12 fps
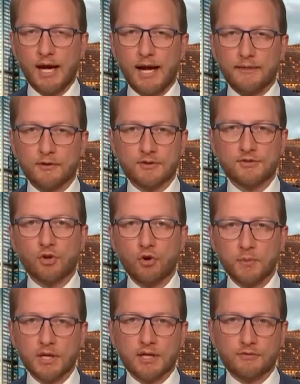There are so
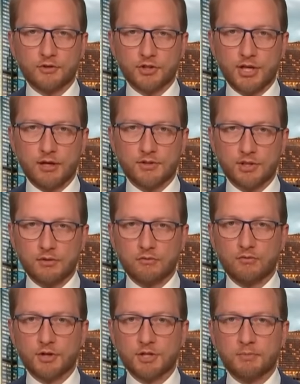many different channels to
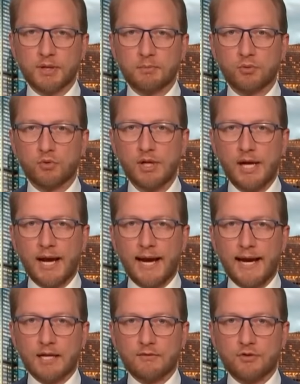reach people,
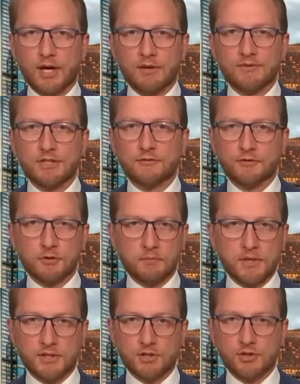and if you have different
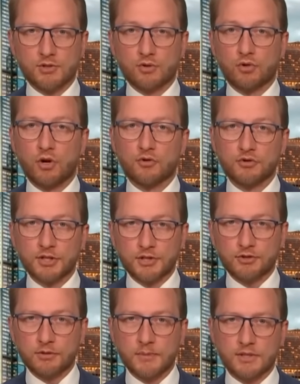messages or
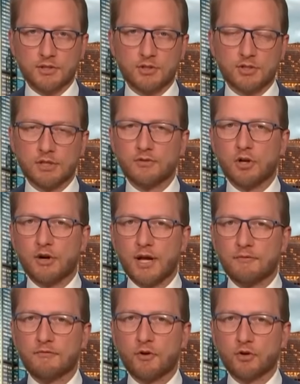contradictory messages, if you don't
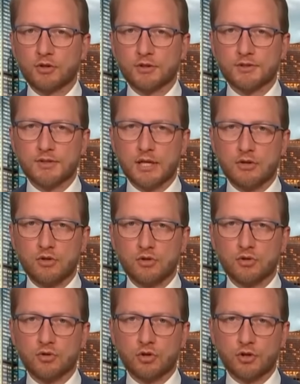have focus, then
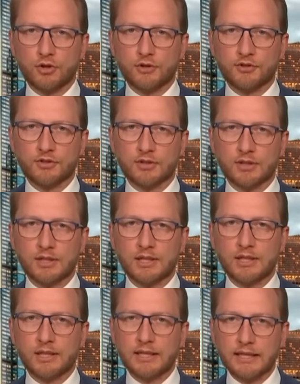you're not going to
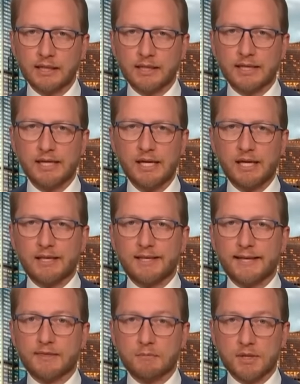clearly
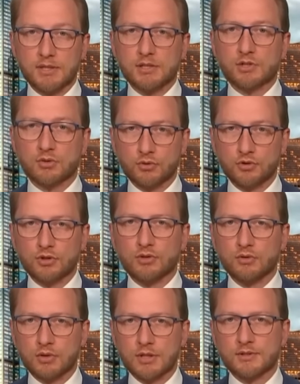get the message through to the
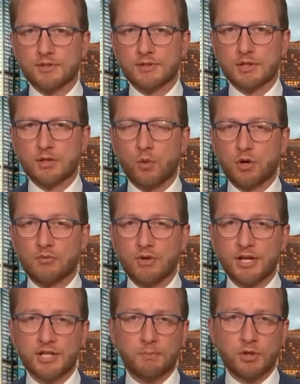audiences that you want to
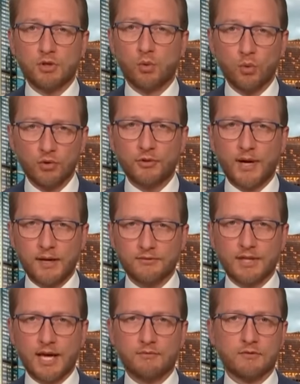reach. But you also have
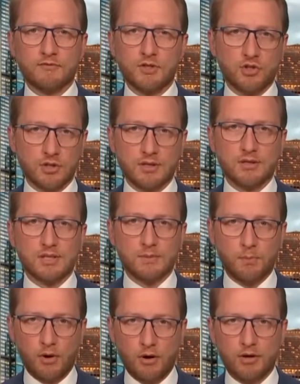to have a vision, an
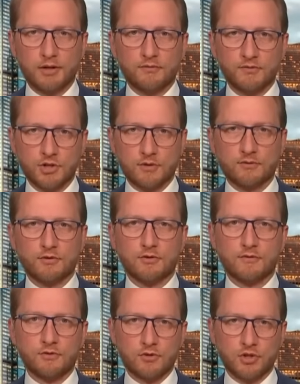inspiring vision for the
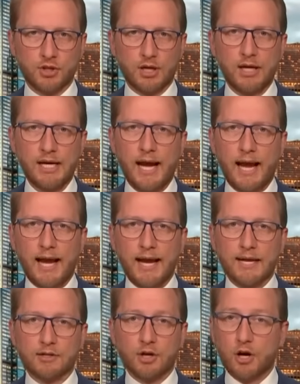future.
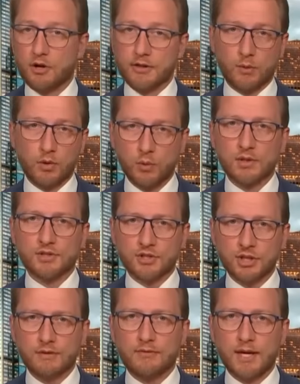And I don't think we always
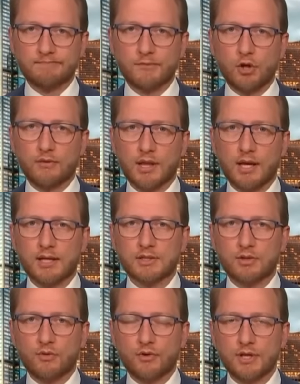achieved that over the last
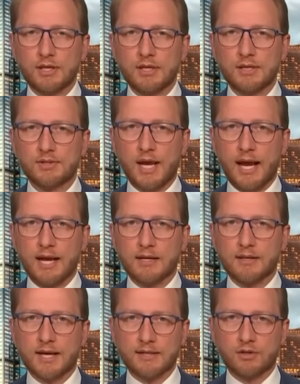3 years, and
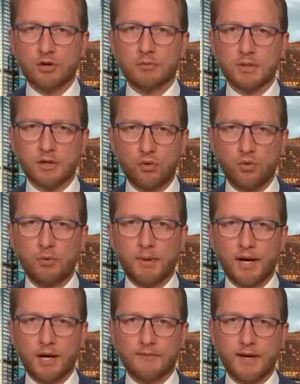that's got to be a core
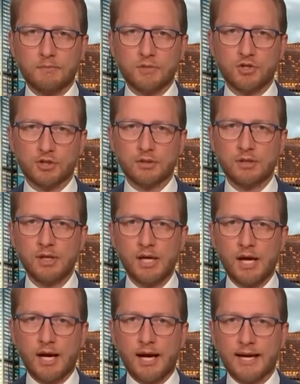part of our mission
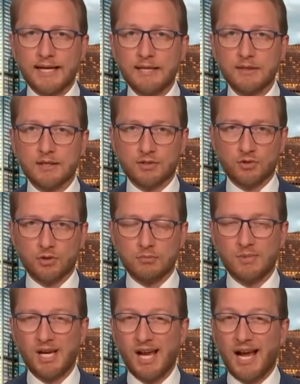in this
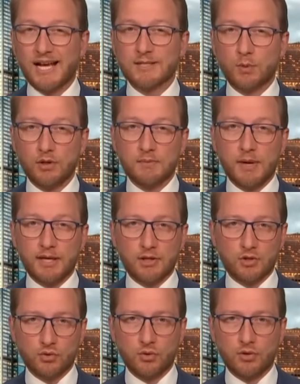term, as well as making
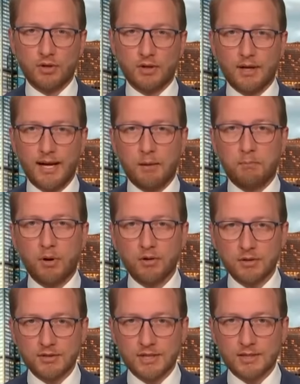sure that our
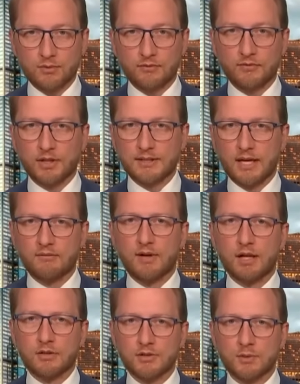policies reflect our
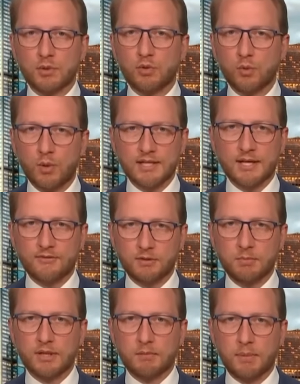values. We always have to
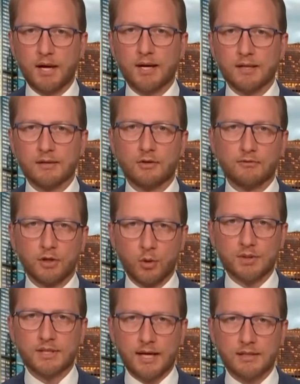be the party of lower
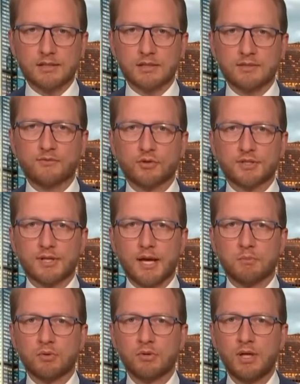taxes, for
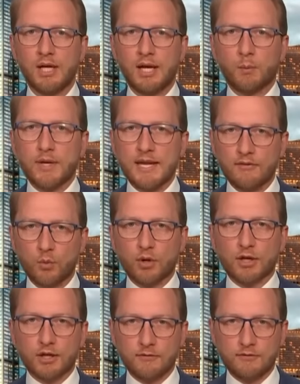example. We never want
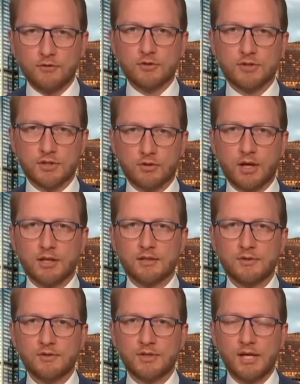to confuse
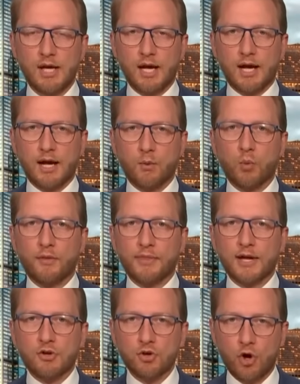Australians. What
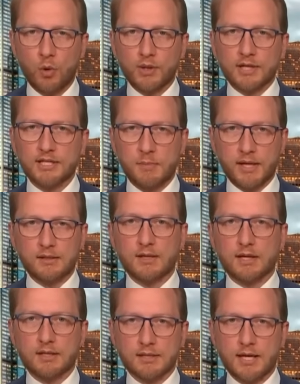they know and expect and
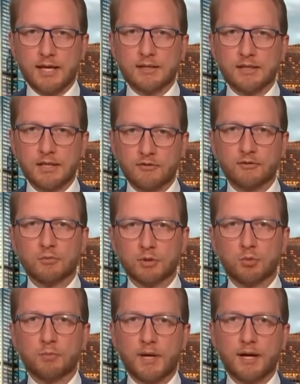understand to hear from the
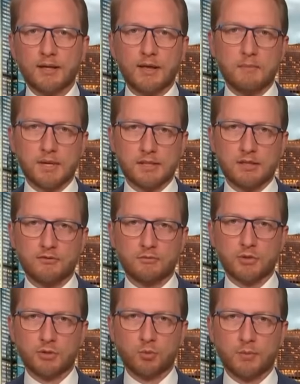Liberal Party, they must hear from
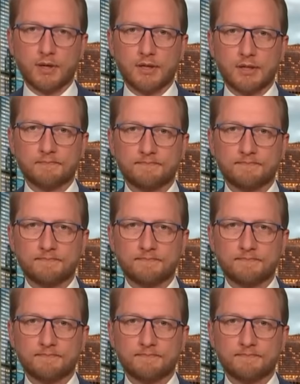the Liberal Party.